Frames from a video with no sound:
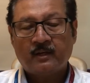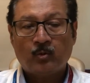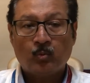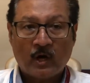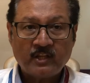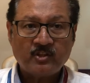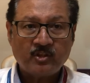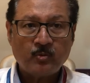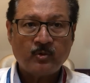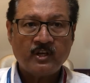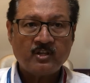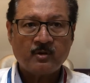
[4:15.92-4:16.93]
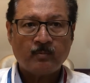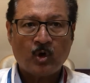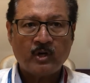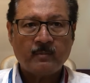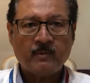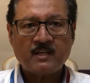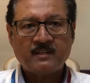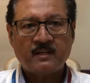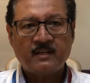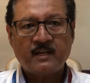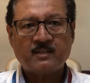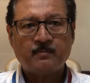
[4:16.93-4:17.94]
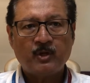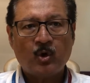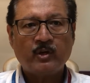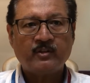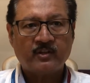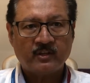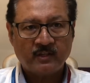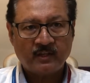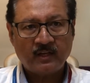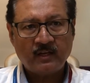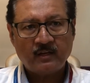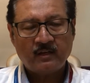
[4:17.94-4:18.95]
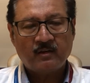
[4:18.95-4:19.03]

Once you reach a body mass index beyond 30,